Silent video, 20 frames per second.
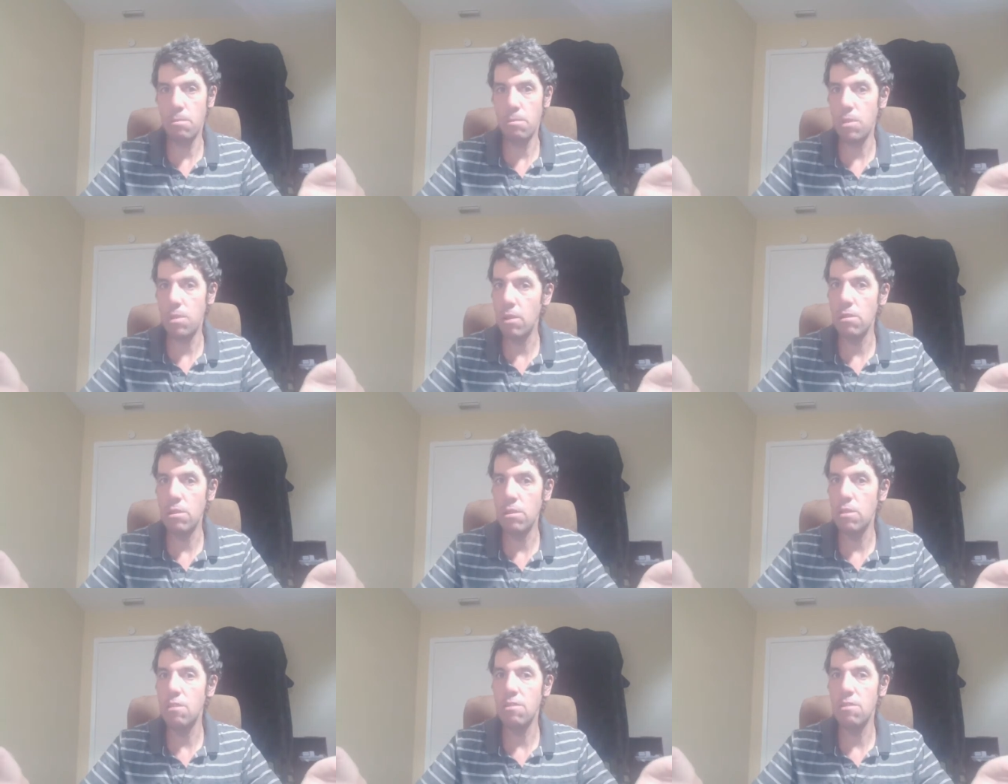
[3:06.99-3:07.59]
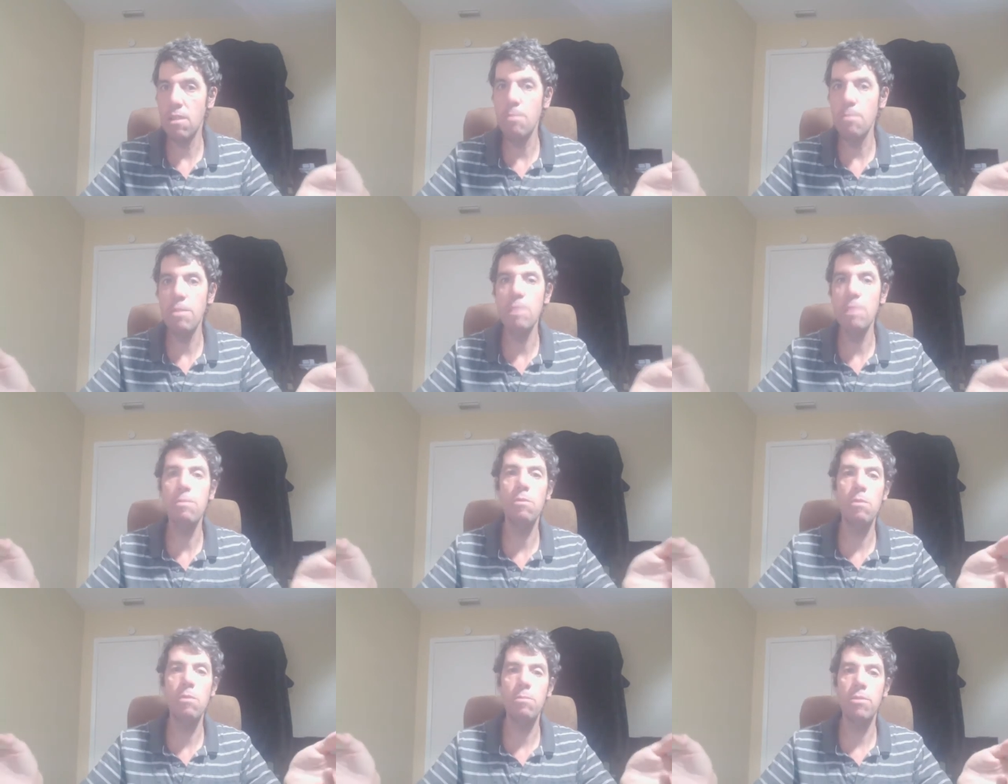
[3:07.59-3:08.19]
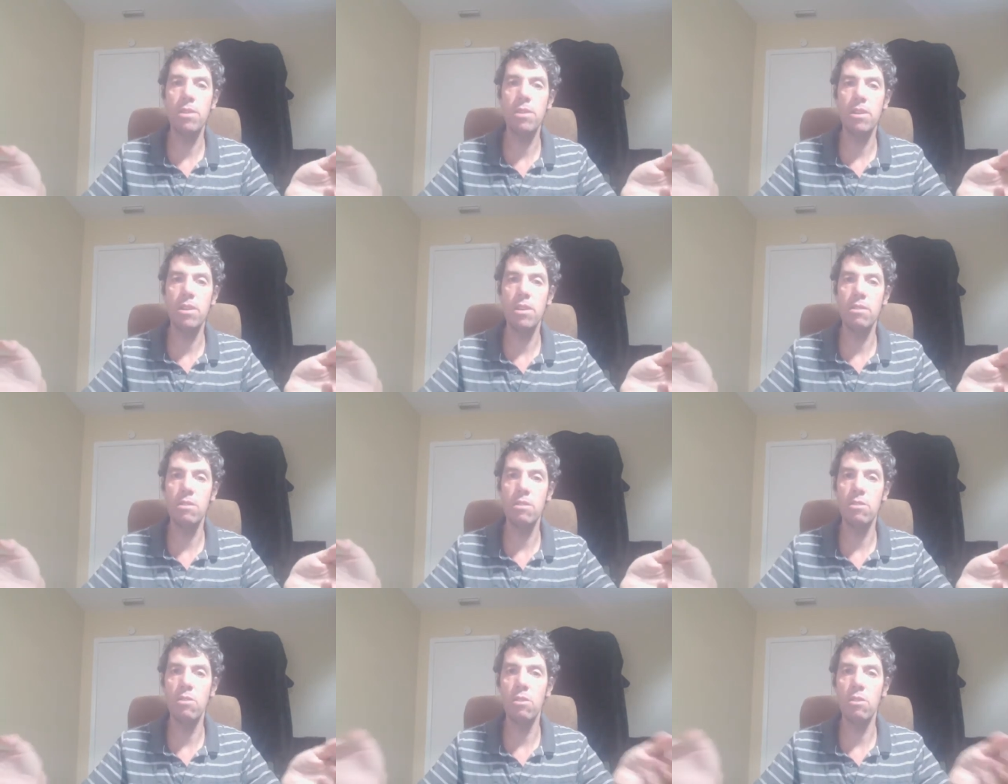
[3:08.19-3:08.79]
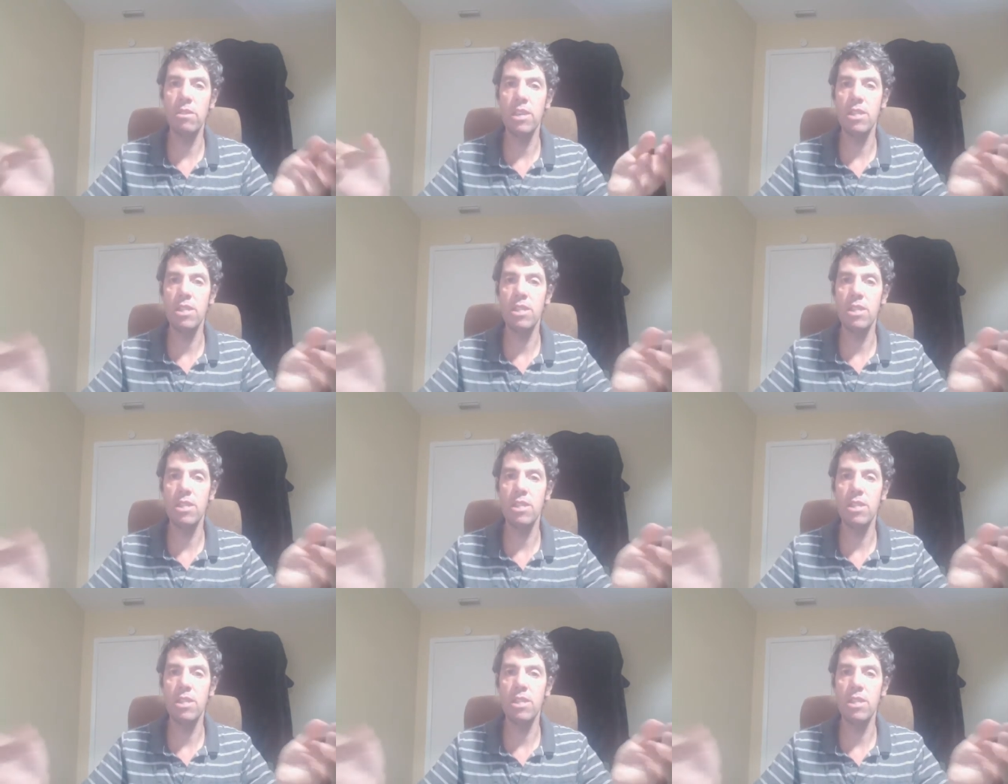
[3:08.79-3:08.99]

The, some people will put it into gold.